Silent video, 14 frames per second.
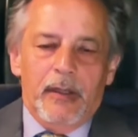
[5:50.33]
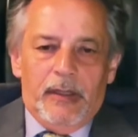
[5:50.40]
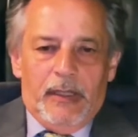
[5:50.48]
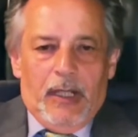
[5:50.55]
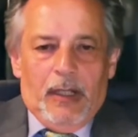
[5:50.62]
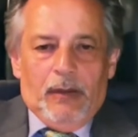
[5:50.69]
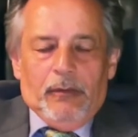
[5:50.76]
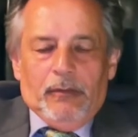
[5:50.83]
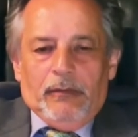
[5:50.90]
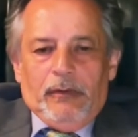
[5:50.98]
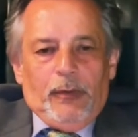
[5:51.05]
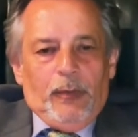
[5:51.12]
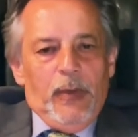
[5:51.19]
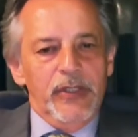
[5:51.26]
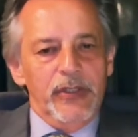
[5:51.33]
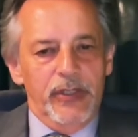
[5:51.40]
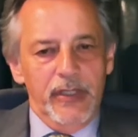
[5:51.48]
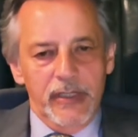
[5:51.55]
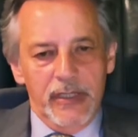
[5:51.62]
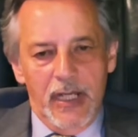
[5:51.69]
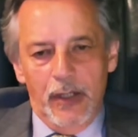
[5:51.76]
Now, the
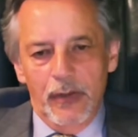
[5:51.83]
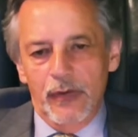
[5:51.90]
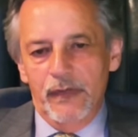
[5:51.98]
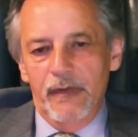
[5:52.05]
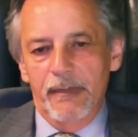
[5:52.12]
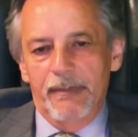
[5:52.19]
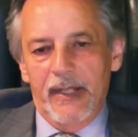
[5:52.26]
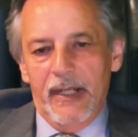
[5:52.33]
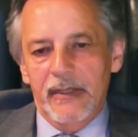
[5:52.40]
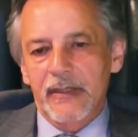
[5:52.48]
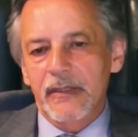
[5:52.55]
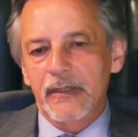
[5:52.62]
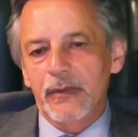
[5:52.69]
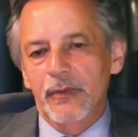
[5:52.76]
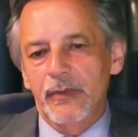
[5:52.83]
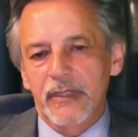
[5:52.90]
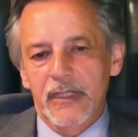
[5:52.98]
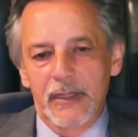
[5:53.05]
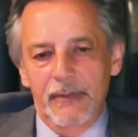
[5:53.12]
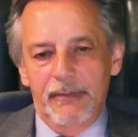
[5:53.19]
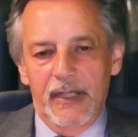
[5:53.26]
question is, how do we practice good
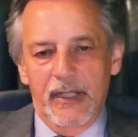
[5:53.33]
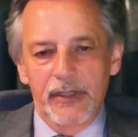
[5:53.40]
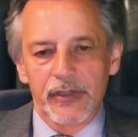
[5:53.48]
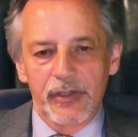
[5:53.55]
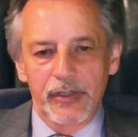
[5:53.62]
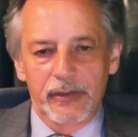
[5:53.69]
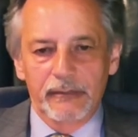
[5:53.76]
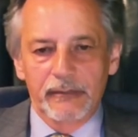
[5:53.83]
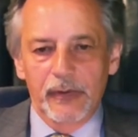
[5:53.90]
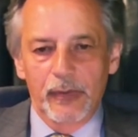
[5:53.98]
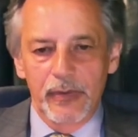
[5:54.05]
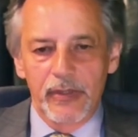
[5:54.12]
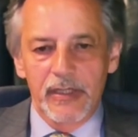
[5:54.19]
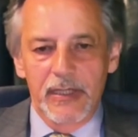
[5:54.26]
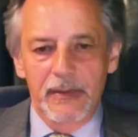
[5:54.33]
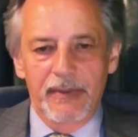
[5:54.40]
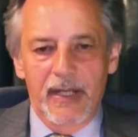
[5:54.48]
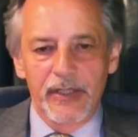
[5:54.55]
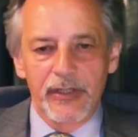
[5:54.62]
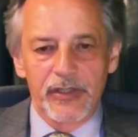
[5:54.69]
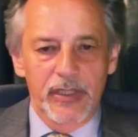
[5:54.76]
sleep hygiene? Good sleep
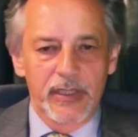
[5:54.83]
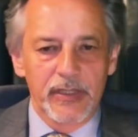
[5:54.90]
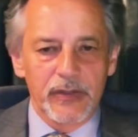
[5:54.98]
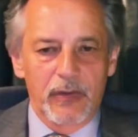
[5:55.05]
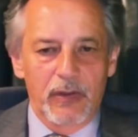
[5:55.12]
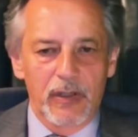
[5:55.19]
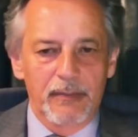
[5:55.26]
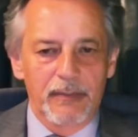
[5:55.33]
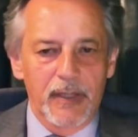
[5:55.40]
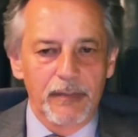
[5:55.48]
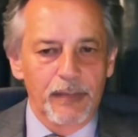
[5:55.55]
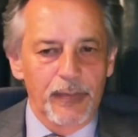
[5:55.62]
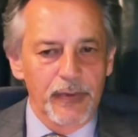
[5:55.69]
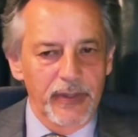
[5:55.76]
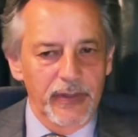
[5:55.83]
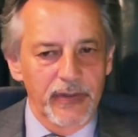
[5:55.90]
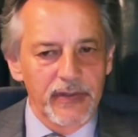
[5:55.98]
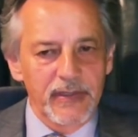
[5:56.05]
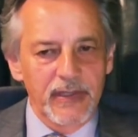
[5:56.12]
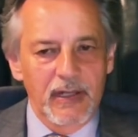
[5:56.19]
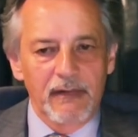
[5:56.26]
hygiene is all about putting
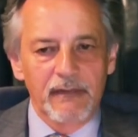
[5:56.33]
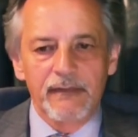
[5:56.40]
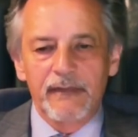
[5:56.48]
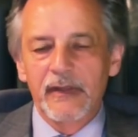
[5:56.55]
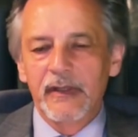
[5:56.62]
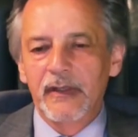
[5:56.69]
yourself